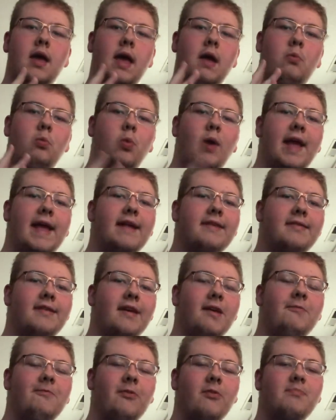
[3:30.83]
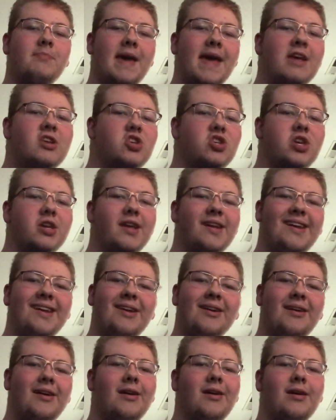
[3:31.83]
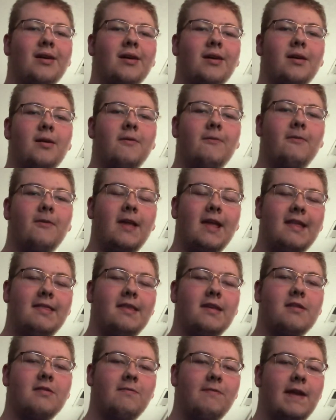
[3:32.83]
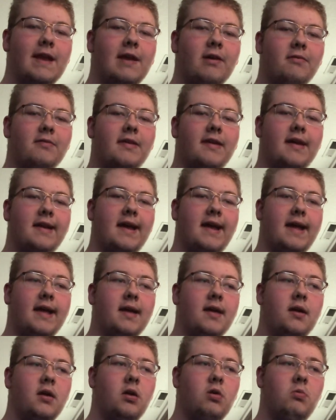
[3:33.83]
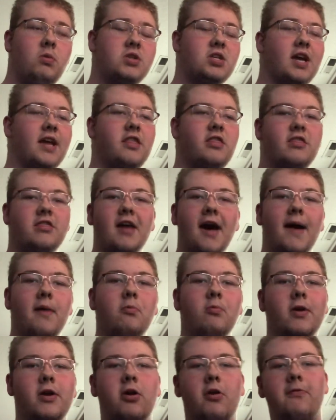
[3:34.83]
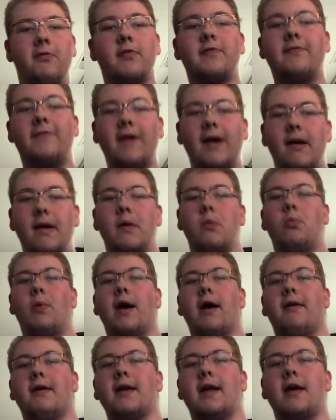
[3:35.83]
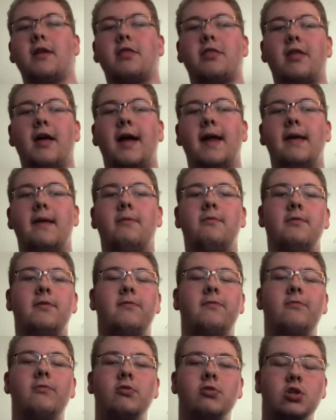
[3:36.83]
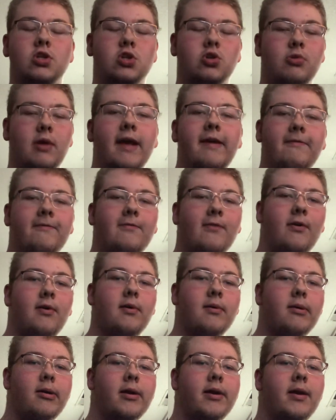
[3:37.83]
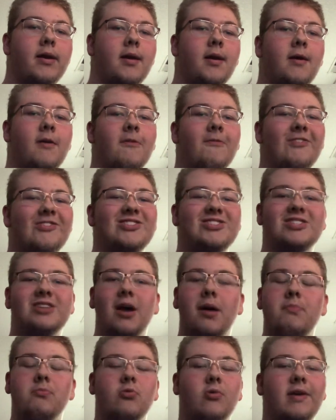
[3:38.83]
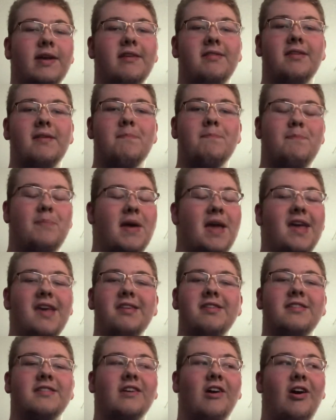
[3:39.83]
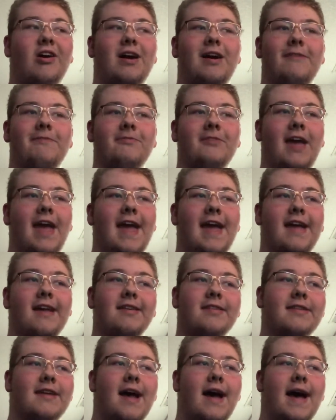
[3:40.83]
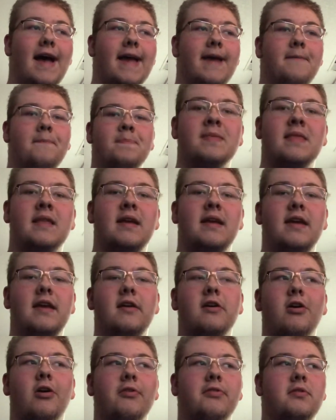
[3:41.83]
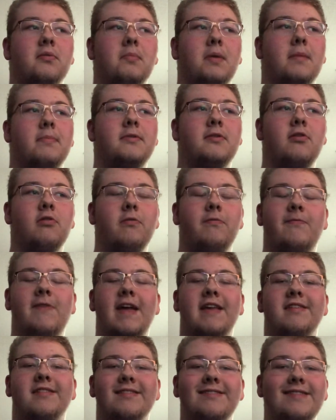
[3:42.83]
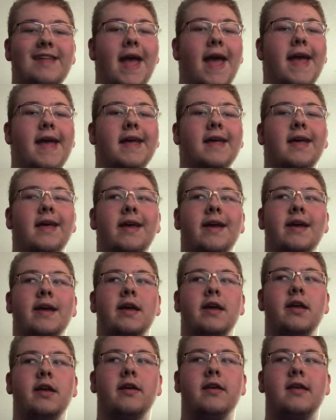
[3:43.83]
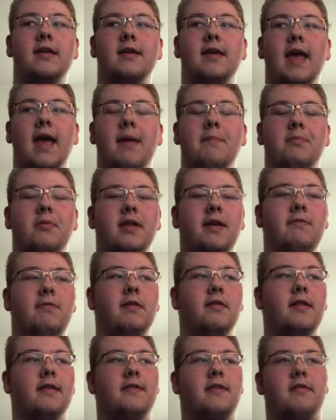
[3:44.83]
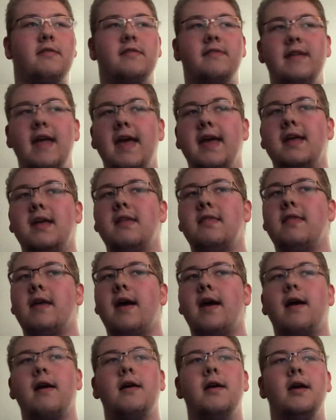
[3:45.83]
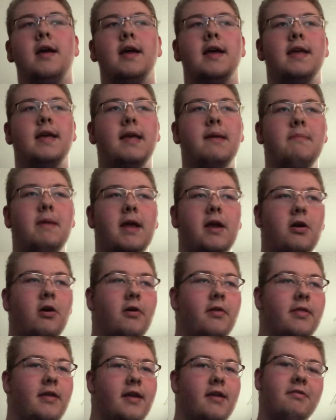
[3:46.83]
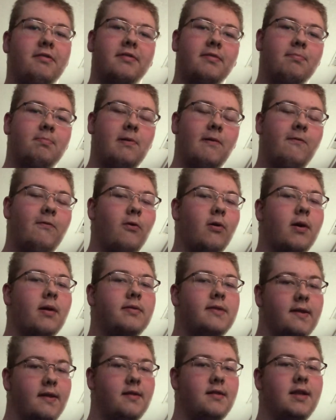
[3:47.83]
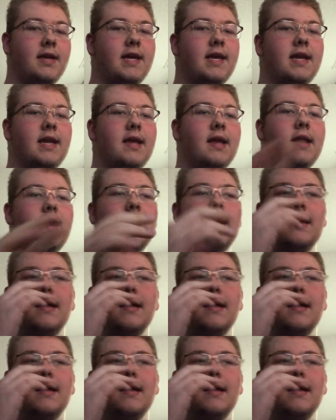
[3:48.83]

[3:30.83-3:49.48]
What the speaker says: And Wade's information in this video today, which I thought went over very well, and I thought it was straightforward, for some reason pissed off KSI. He calls him a two-faced snake. He can't believe he let the snake in there. He made all this before it deleted.